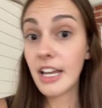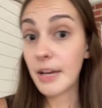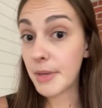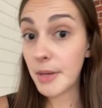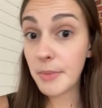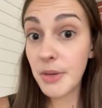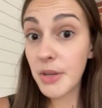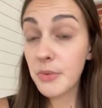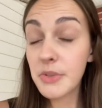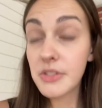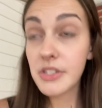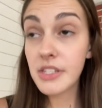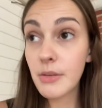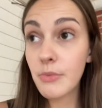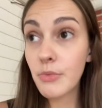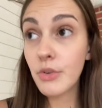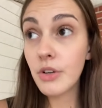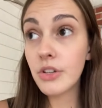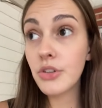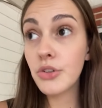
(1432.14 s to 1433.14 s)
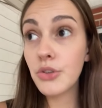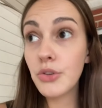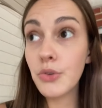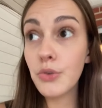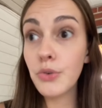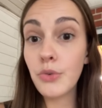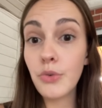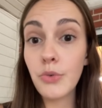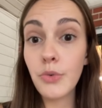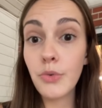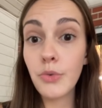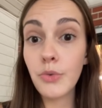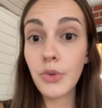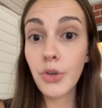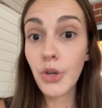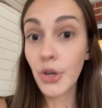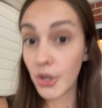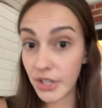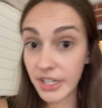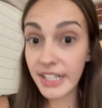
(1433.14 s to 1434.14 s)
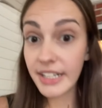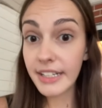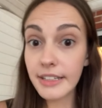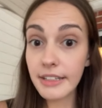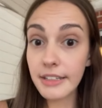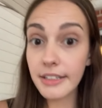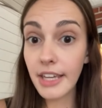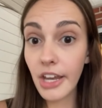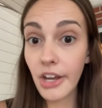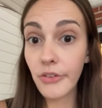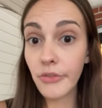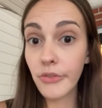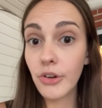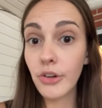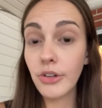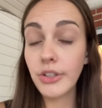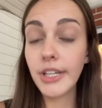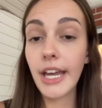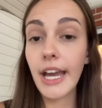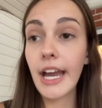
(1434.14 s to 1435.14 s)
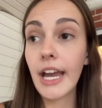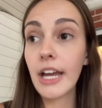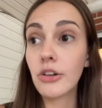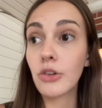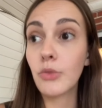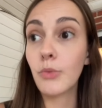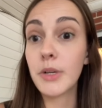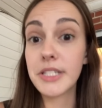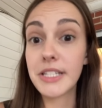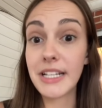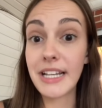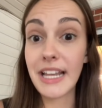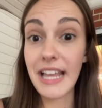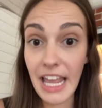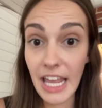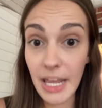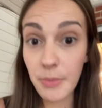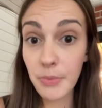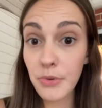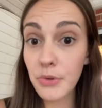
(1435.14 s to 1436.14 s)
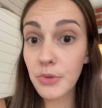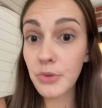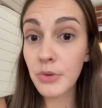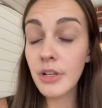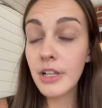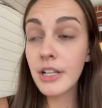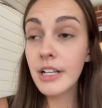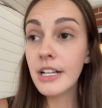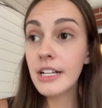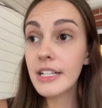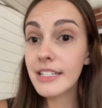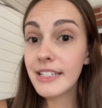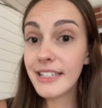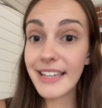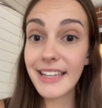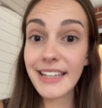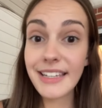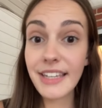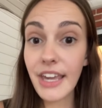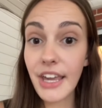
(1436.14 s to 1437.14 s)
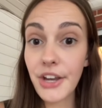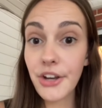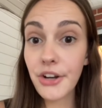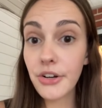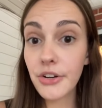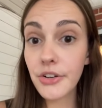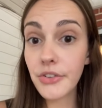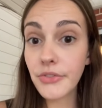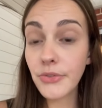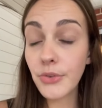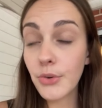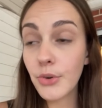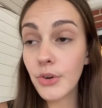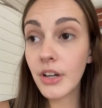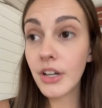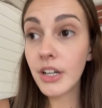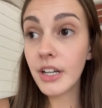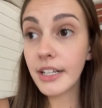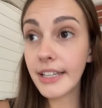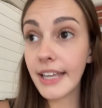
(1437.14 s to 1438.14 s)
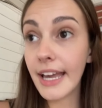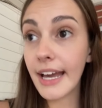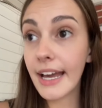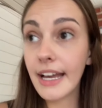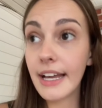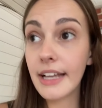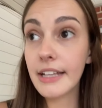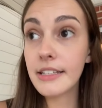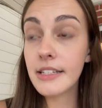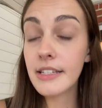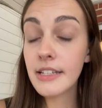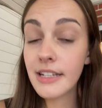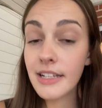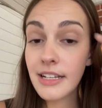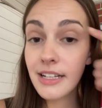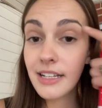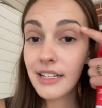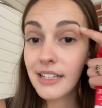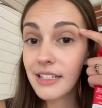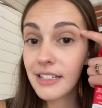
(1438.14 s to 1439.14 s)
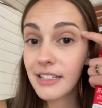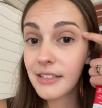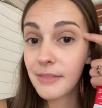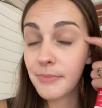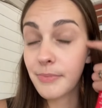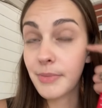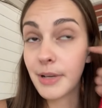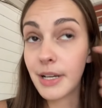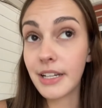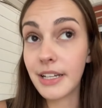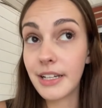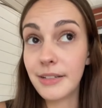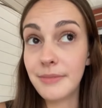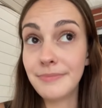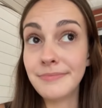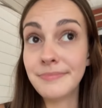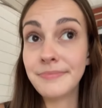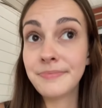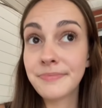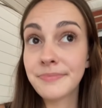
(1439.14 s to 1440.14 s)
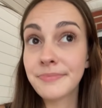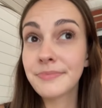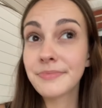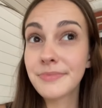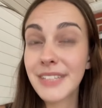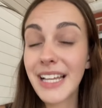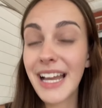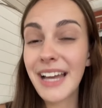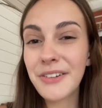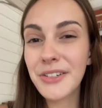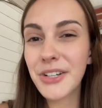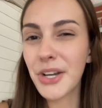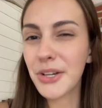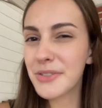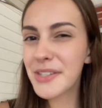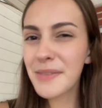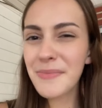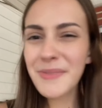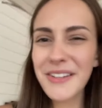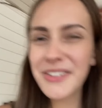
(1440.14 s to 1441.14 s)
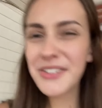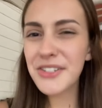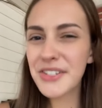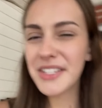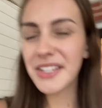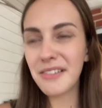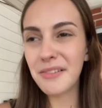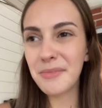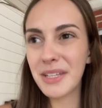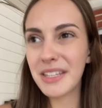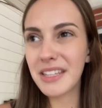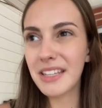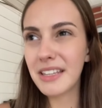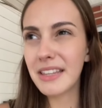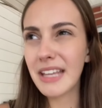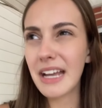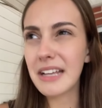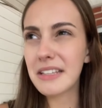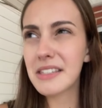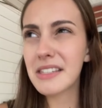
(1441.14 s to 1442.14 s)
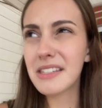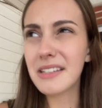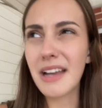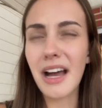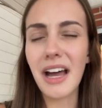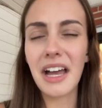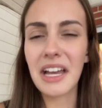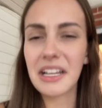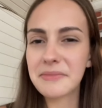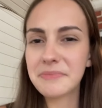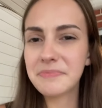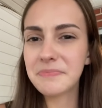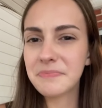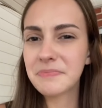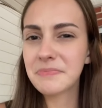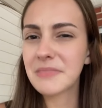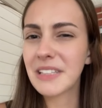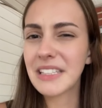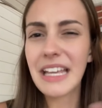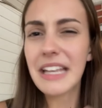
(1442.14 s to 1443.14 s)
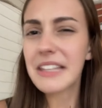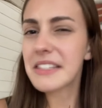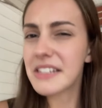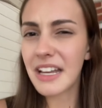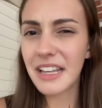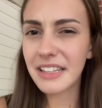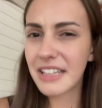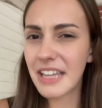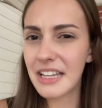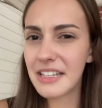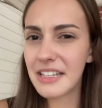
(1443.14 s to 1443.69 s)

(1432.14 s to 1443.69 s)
Now, maybe it was someone who couldn't get care for a cat or wasn't able to get care for a cat, but I don't know. Something is telling me that that's not the